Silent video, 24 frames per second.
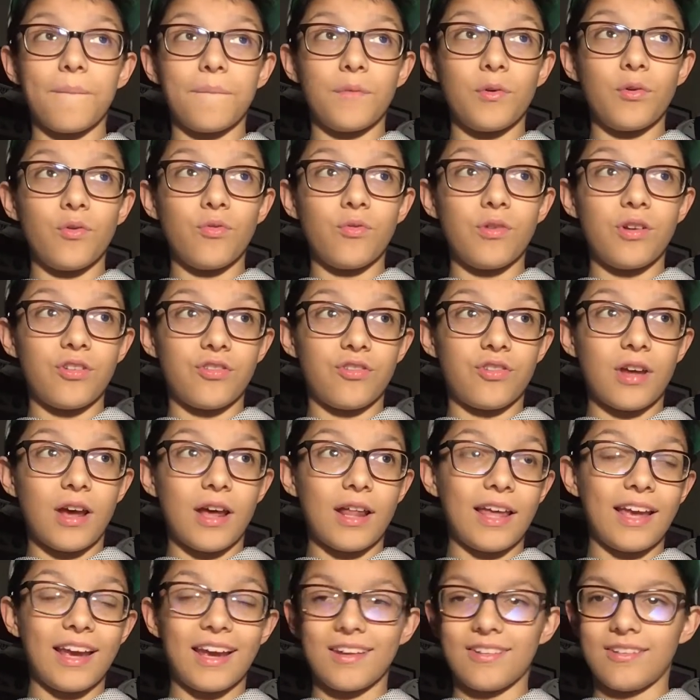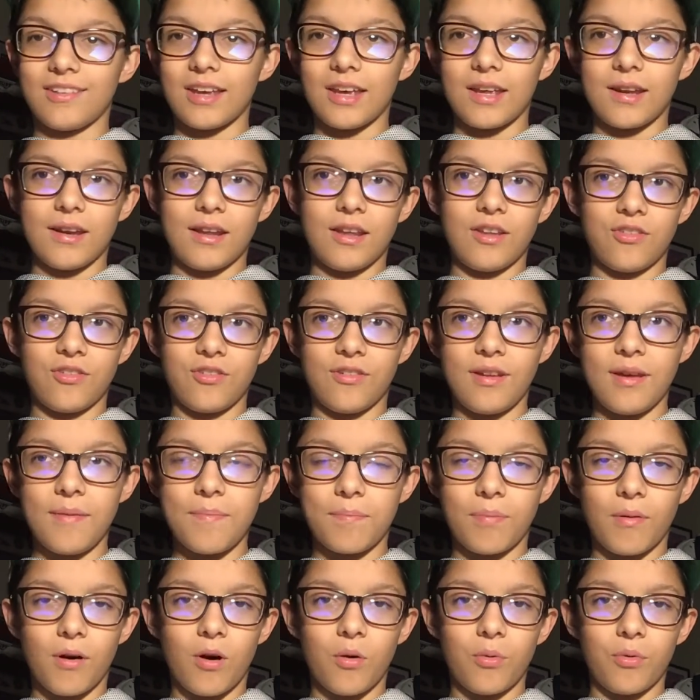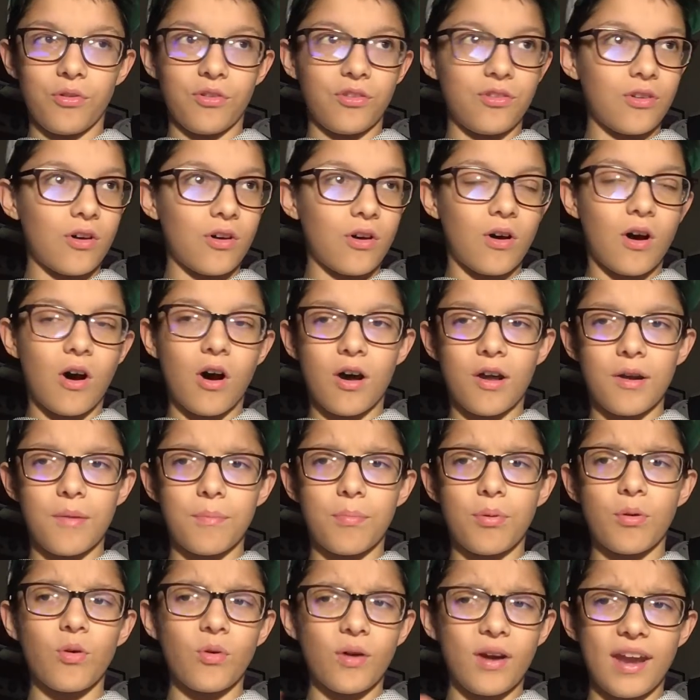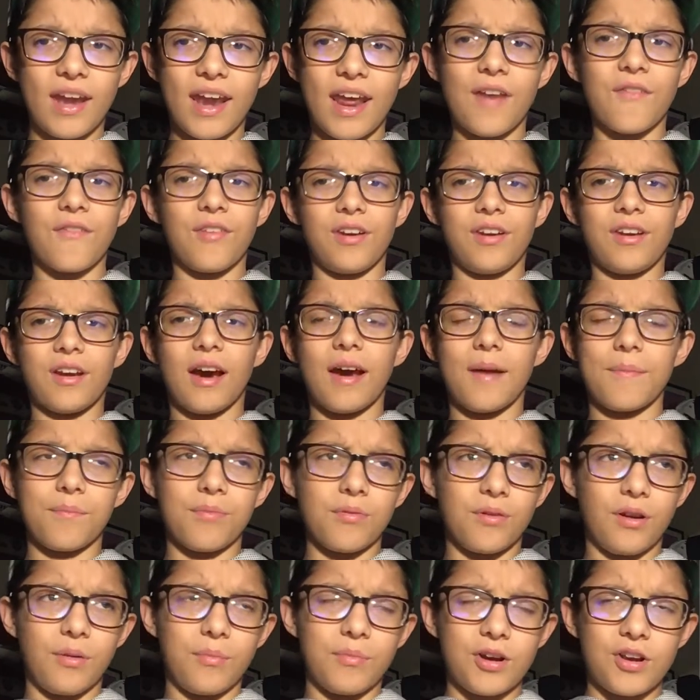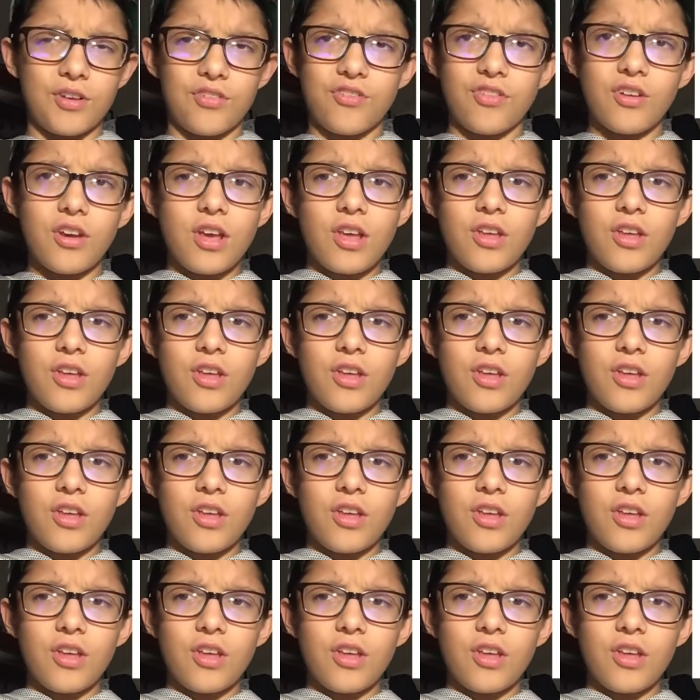who just, like I said, his deep ball was on point every time pretty much.